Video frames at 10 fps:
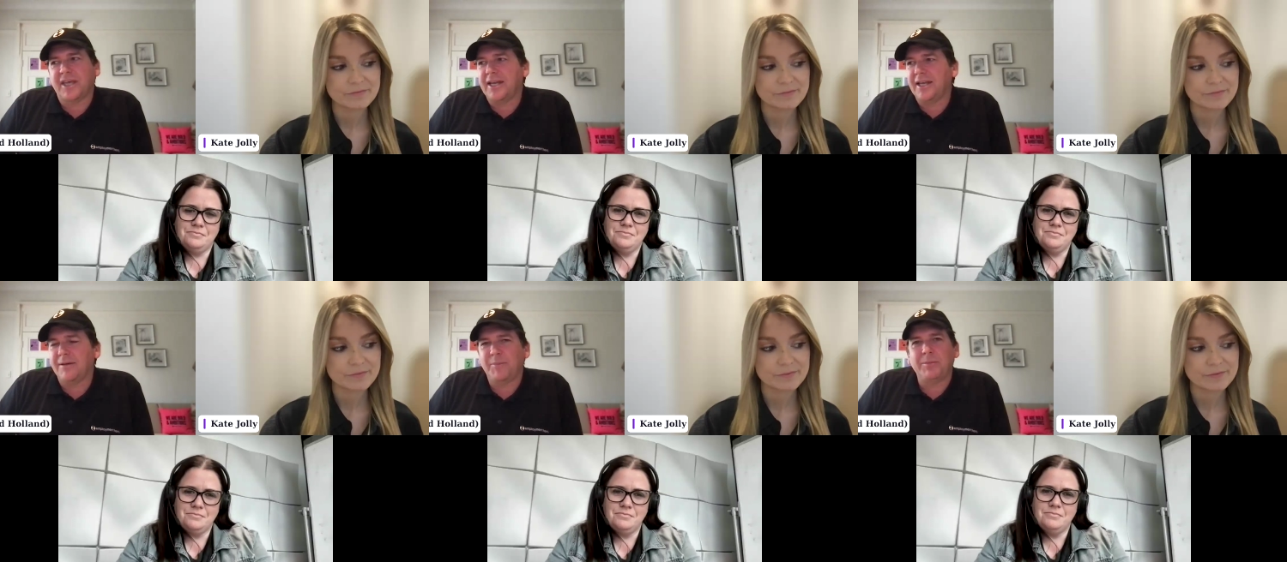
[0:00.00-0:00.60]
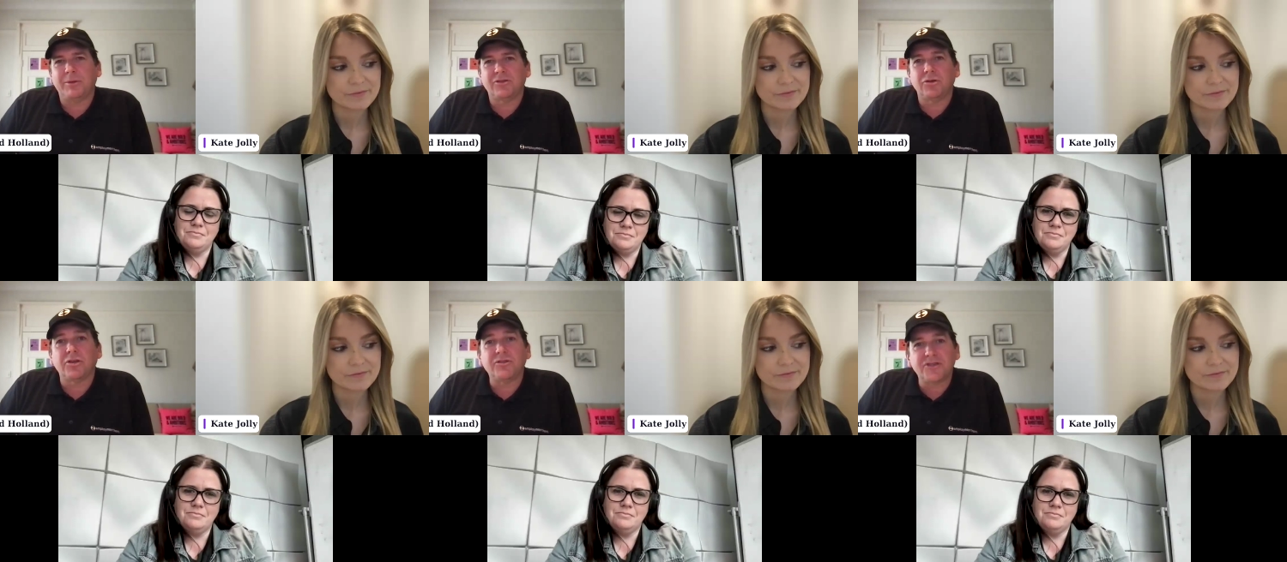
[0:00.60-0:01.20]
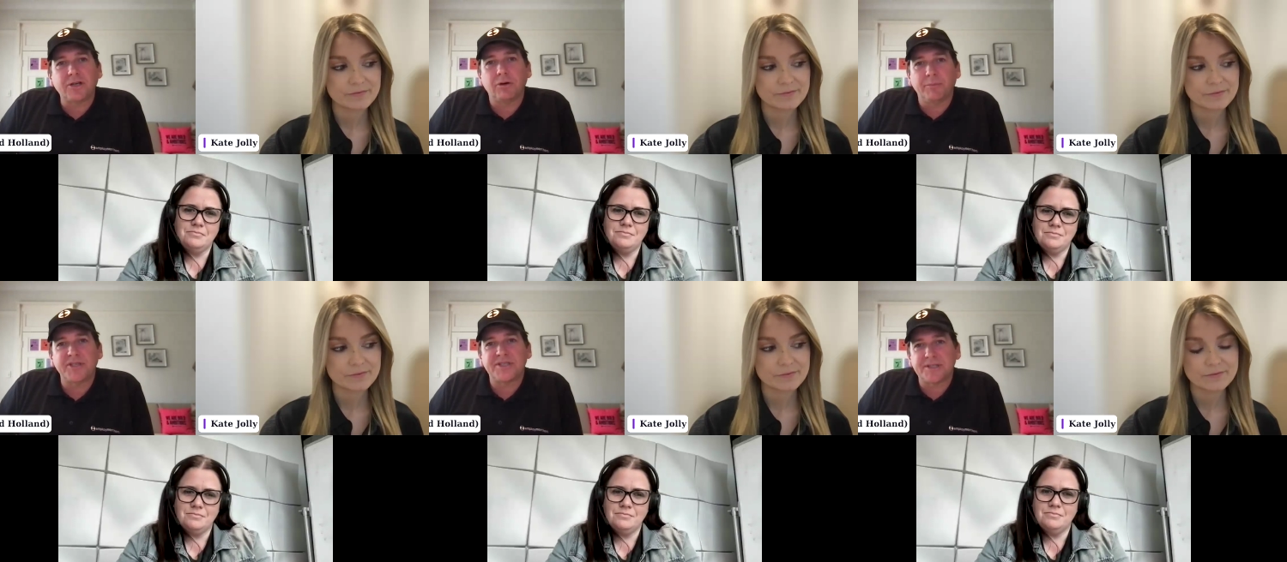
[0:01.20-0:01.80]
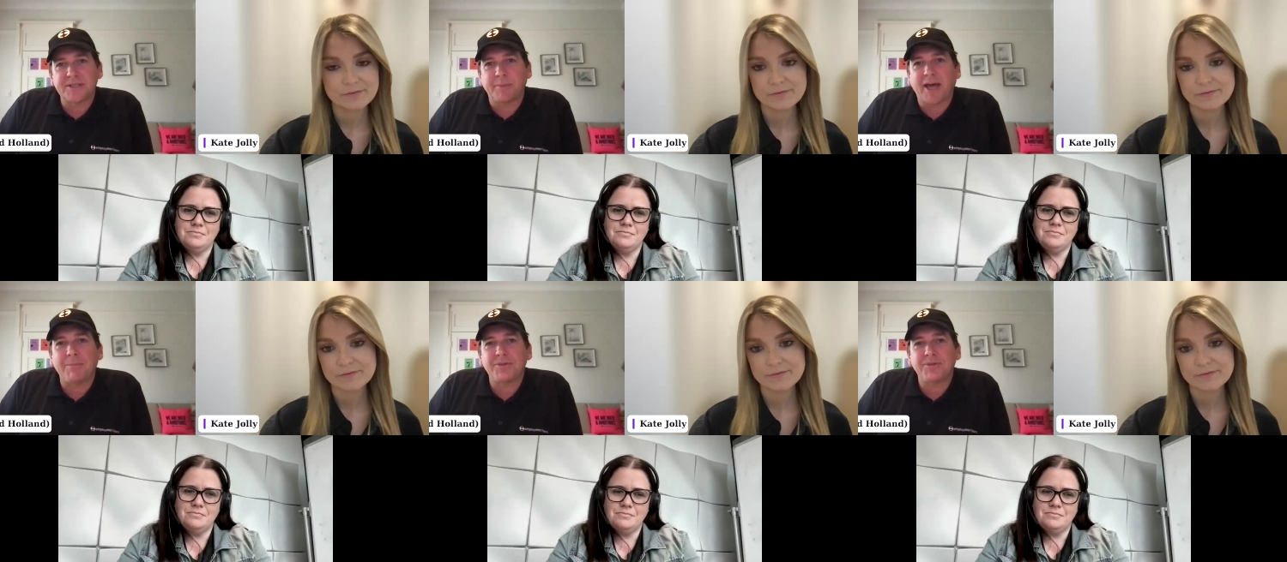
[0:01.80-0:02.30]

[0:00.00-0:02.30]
Speaker 1: for getting people to consider a business that